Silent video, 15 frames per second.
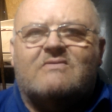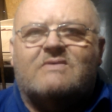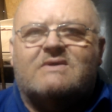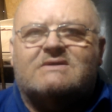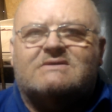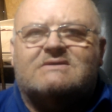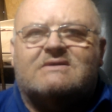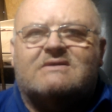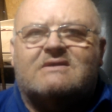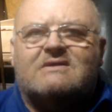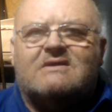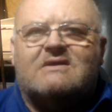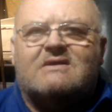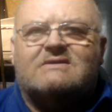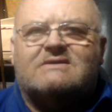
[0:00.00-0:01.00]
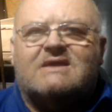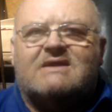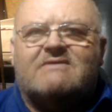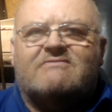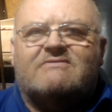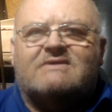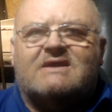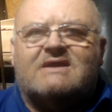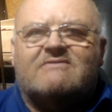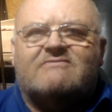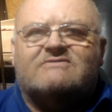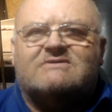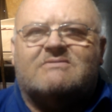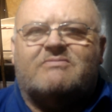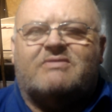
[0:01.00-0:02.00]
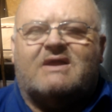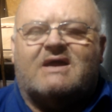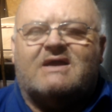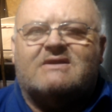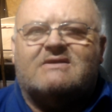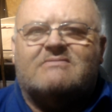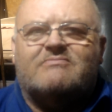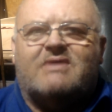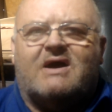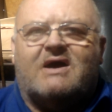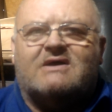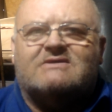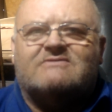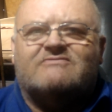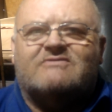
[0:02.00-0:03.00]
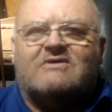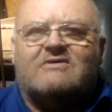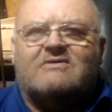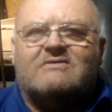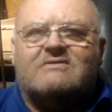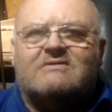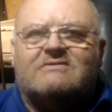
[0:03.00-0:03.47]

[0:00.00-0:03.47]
which they've supplied parts for.